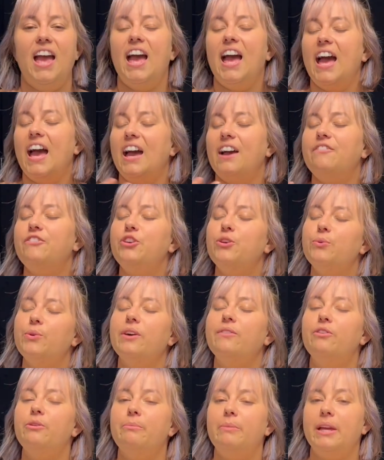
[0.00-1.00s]
Have you
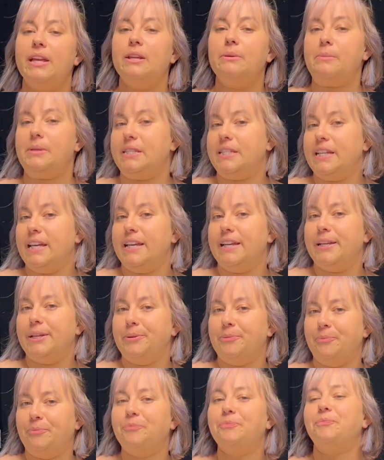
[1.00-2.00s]
ever made a mistake?
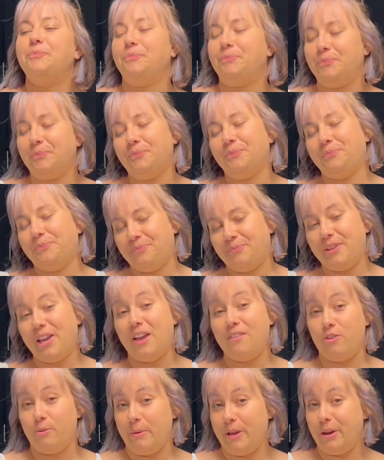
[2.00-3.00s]

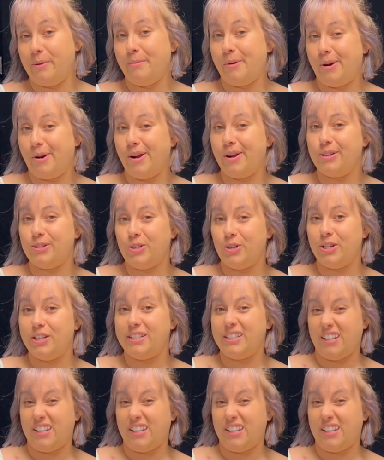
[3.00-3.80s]
Have you made a wrong choice?